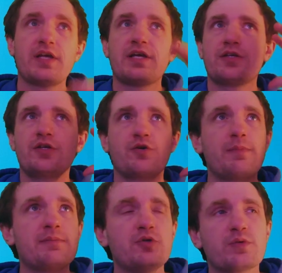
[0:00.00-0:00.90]
you know,
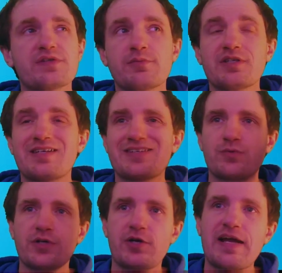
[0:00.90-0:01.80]
maybe you want someone to test
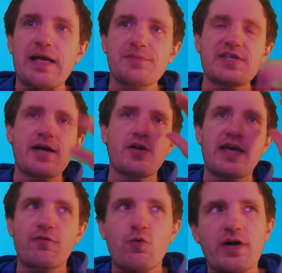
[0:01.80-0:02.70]
one of your apps out,
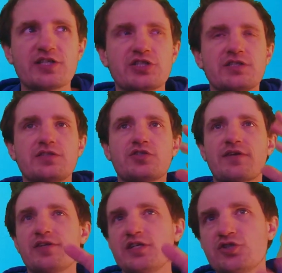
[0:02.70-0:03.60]
have questions, you're
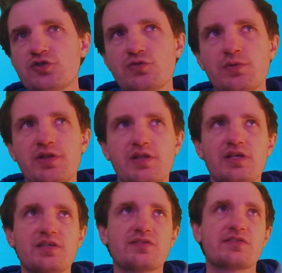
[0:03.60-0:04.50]
having issues with
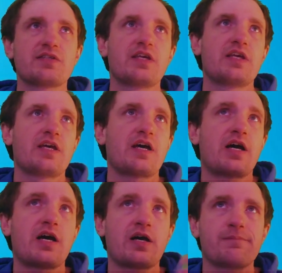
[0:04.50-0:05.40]
this,
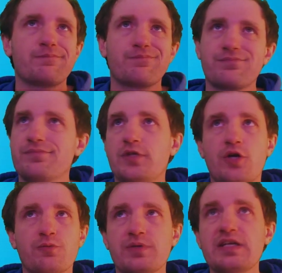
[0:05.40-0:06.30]
um, you
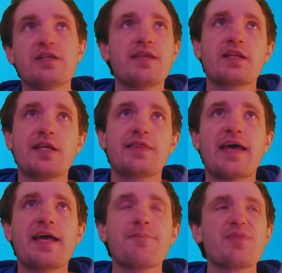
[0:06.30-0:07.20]
know, anything like
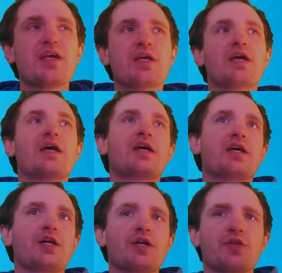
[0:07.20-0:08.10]
that.
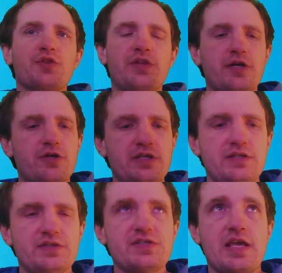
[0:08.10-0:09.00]
There
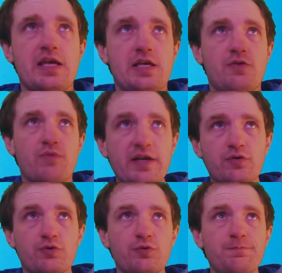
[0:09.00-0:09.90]
is a
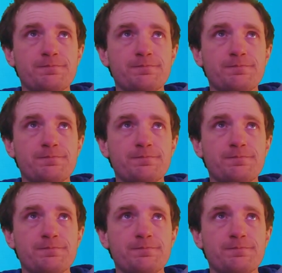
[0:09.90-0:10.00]
Reddit group,